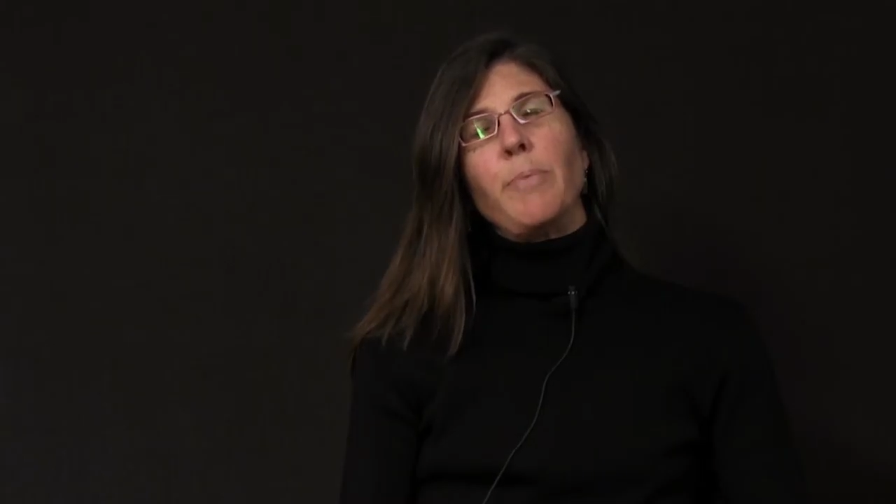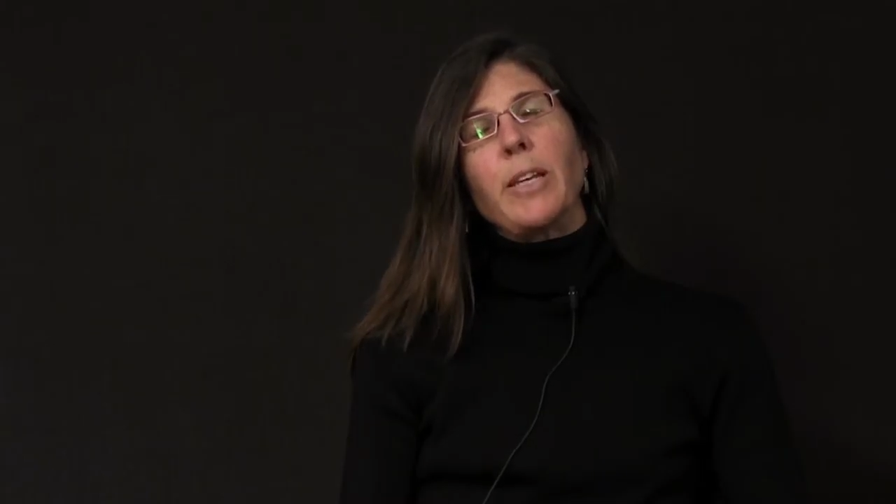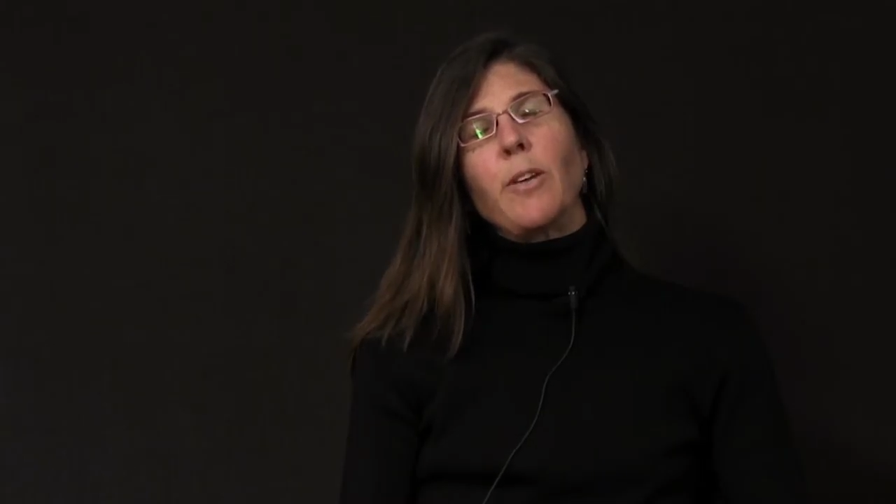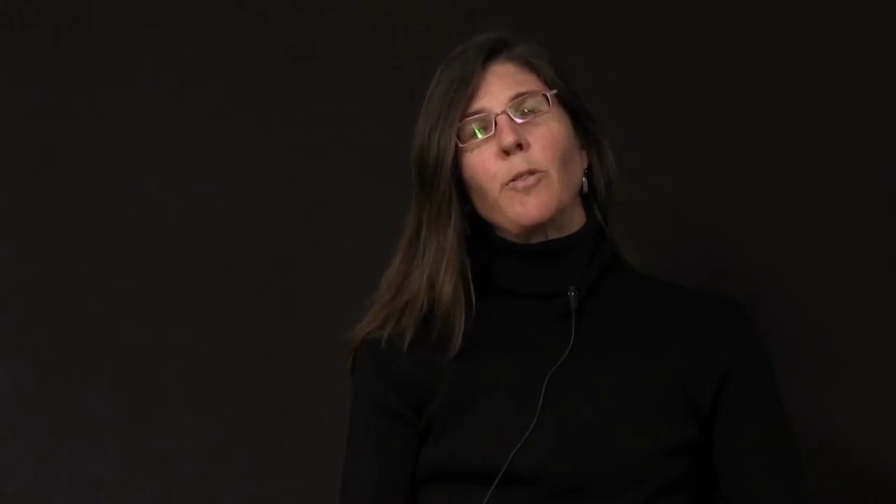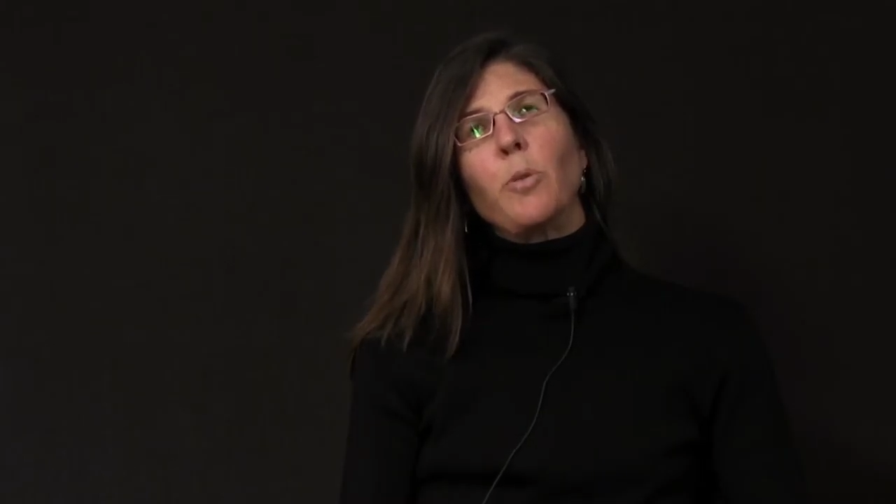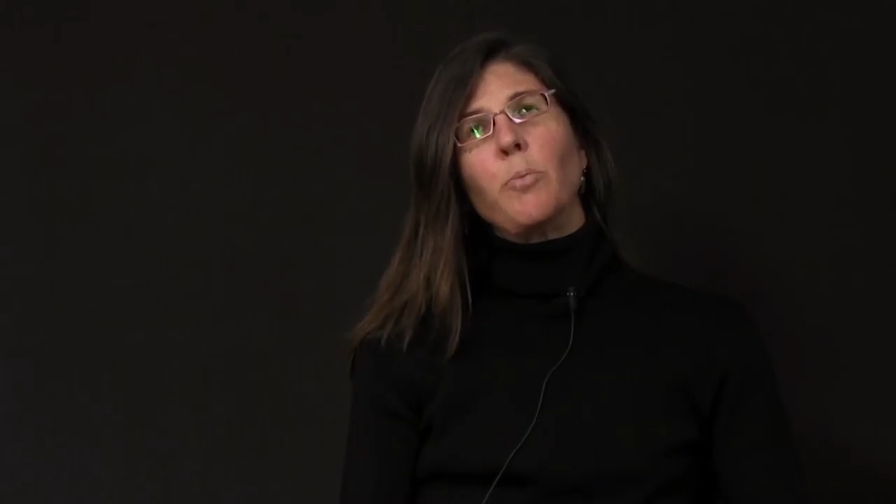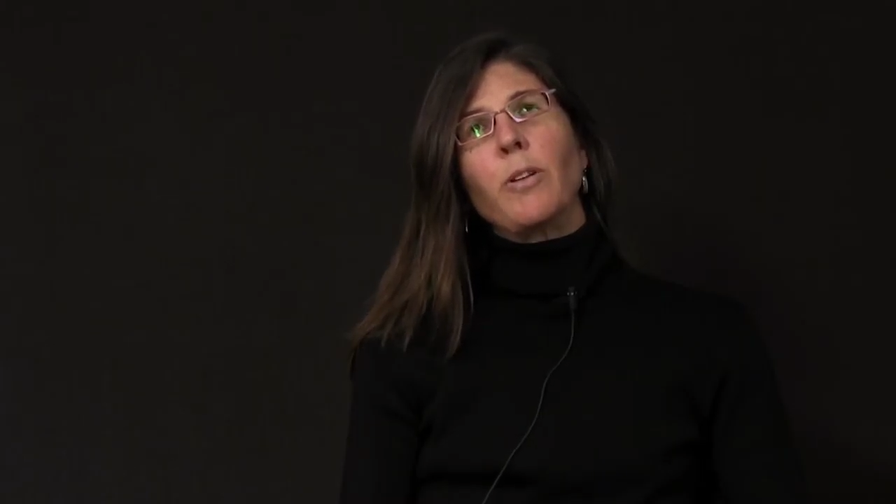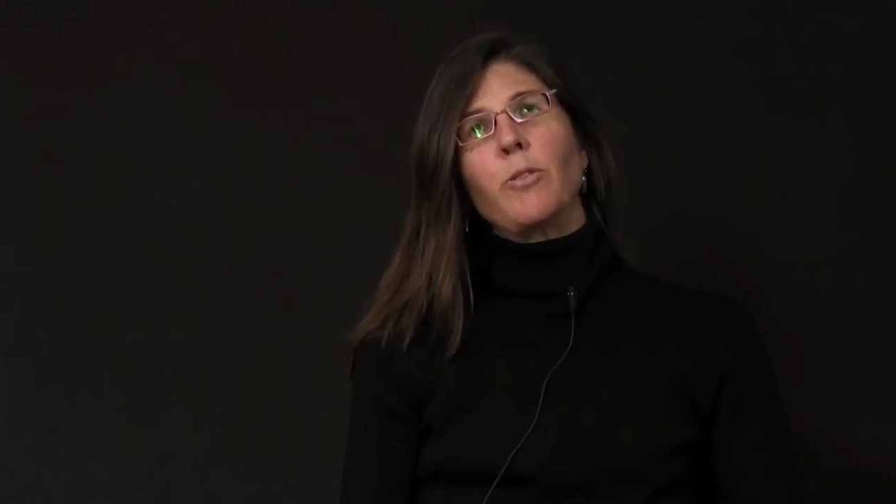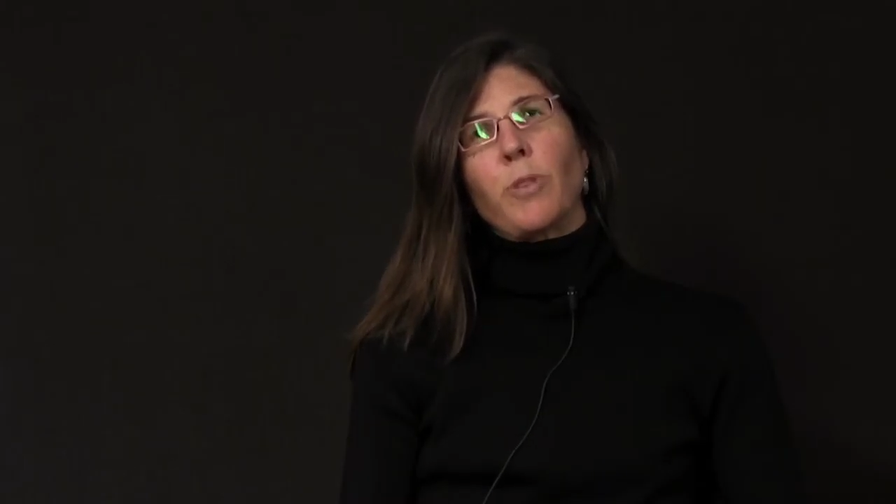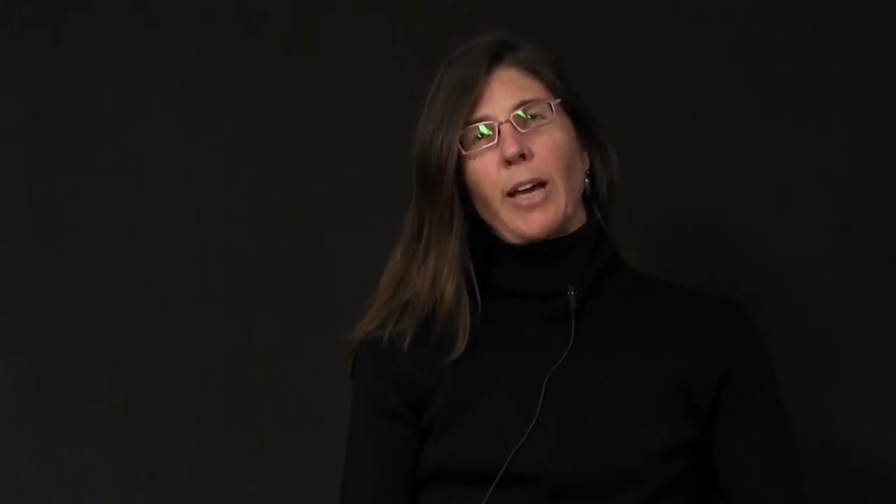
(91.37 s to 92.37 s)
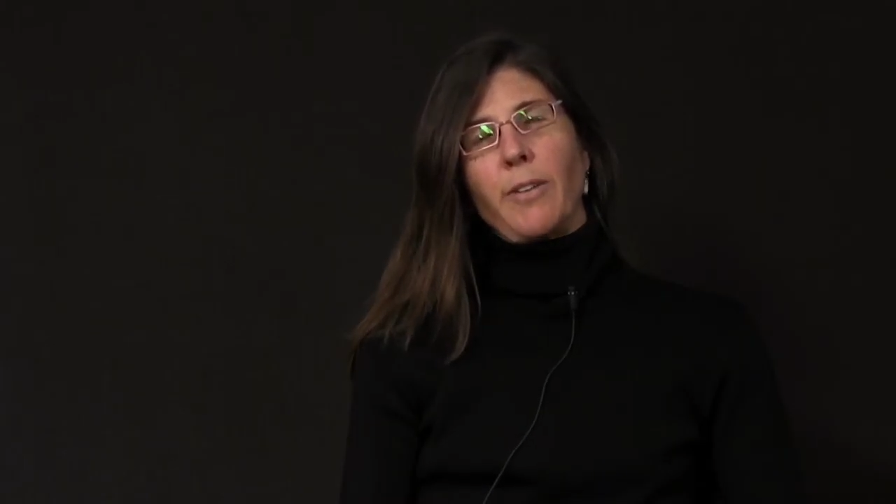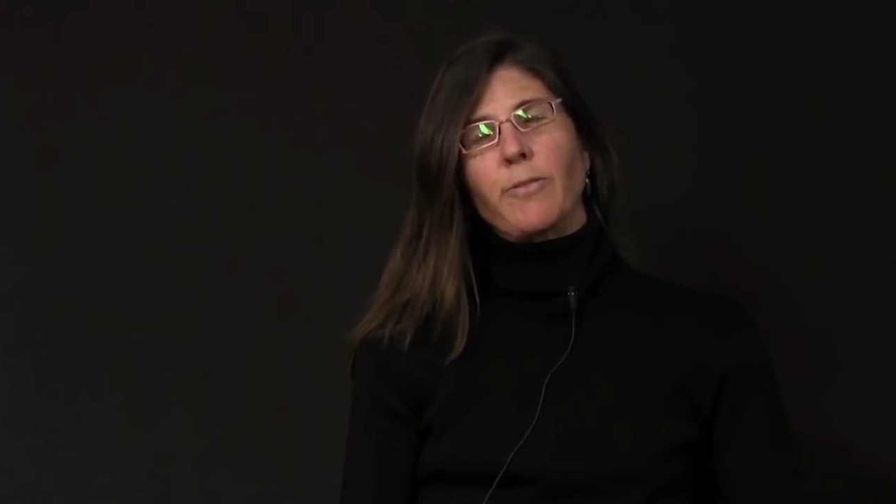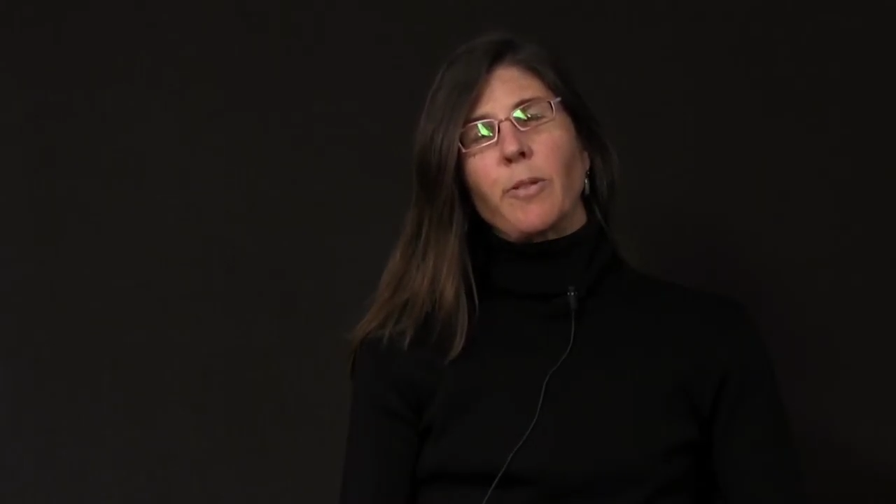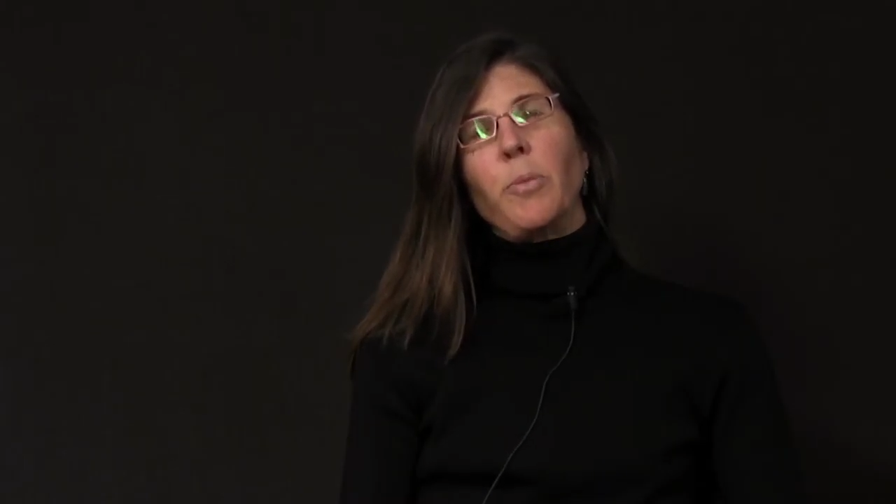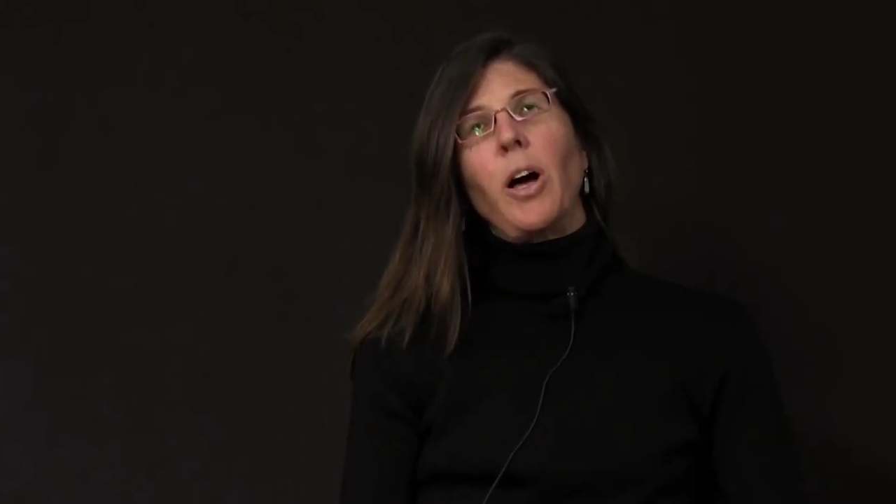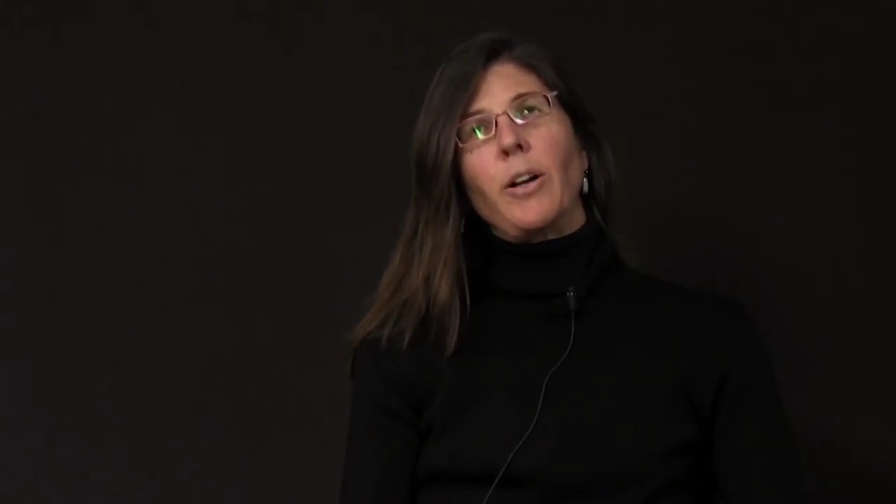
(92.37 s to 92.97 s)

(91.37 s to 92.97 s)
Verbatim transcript: many of whom drive from